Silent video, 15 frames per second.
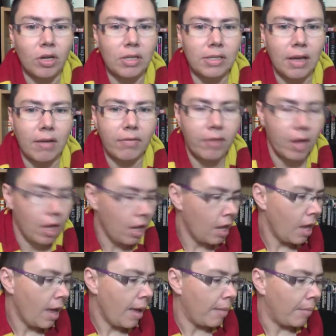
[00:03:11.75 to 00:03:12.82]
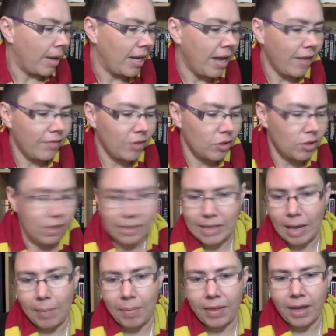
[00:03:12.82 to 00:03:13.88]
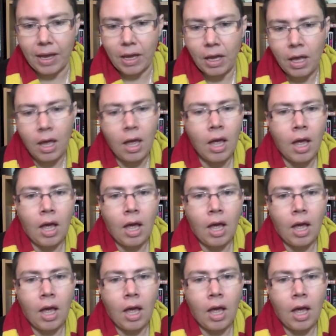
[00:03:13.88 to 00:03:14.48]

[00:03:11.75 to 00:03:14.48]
for herself. And my nephew's the same thing.